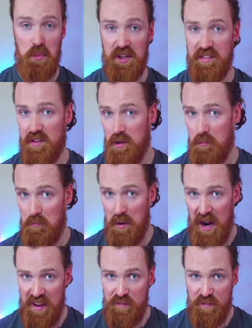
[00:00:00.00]
But
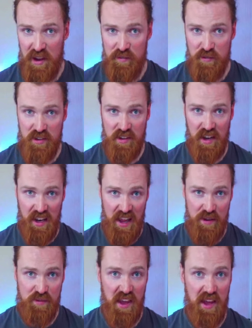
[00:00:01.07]
my favorite
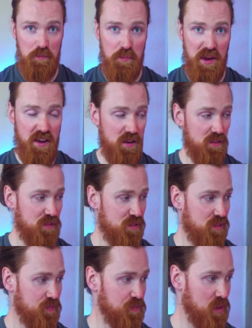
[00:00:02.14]
life gain payoff